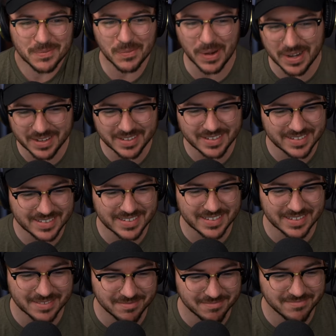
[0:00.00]
ready
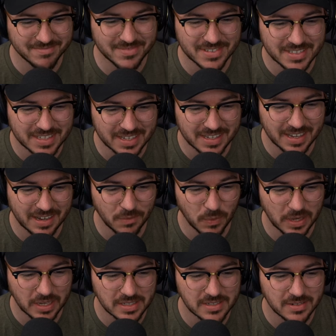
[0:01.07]
to sit and
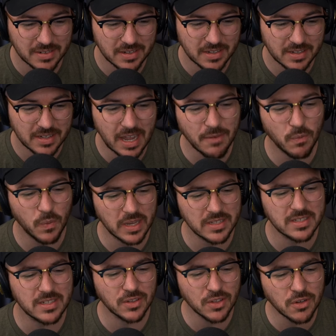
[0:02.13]
waste. Not
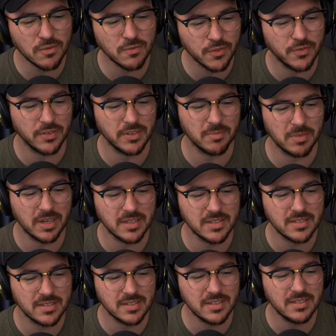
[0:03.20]
waste, learn for 50
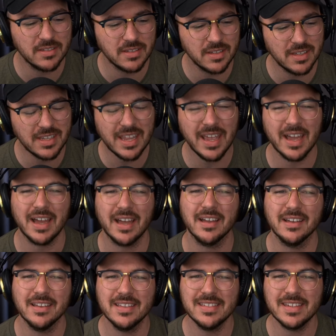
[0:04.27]
minutes. Yeah,
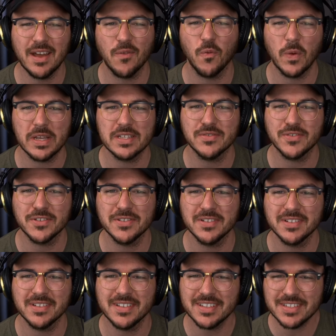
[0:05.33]
it's not
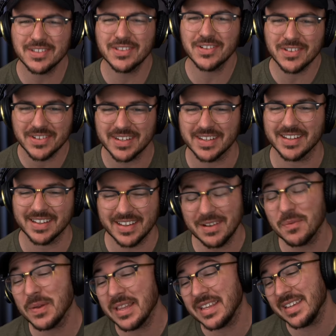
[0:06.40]
wasteful, it's learning. And
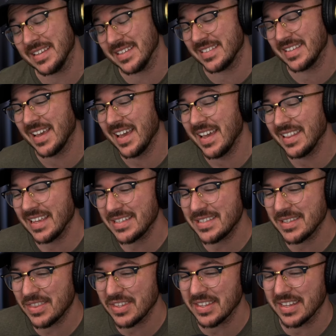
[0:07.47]
it really is. That's
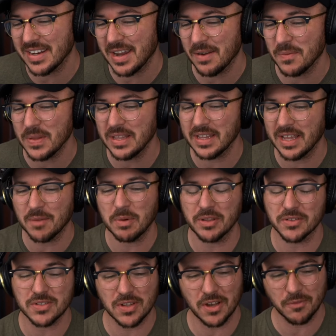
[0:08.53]
the thing that I really like about
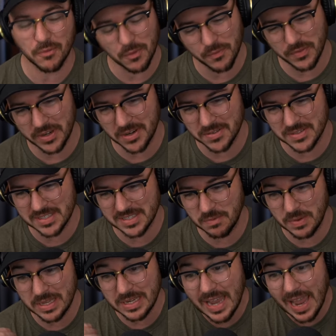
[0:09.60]
those long form videos, is that
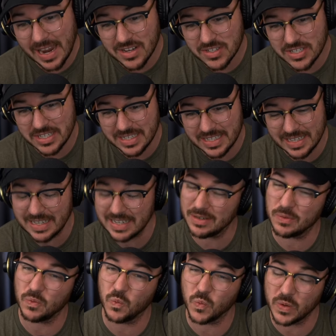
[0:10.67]
we can actually get
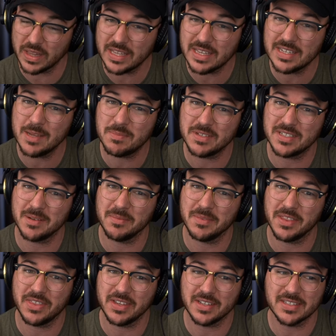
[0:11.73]
in really deep to some of
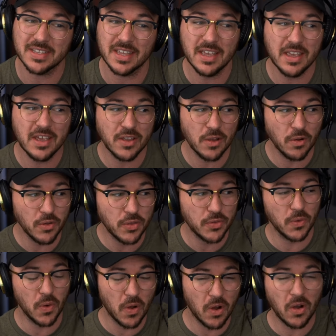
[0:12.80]
the things, go
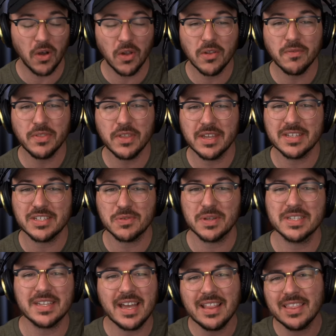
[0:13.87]
through all of the history,
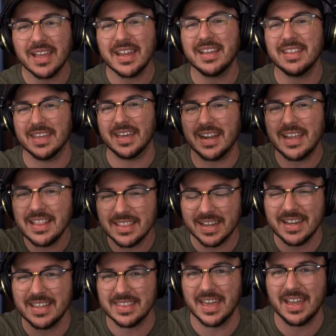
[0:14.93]
because I like that. I
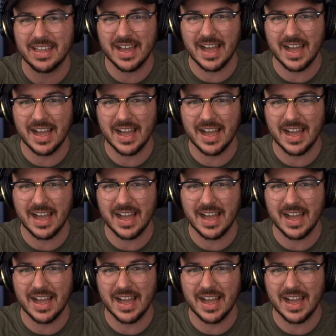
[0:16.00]
like that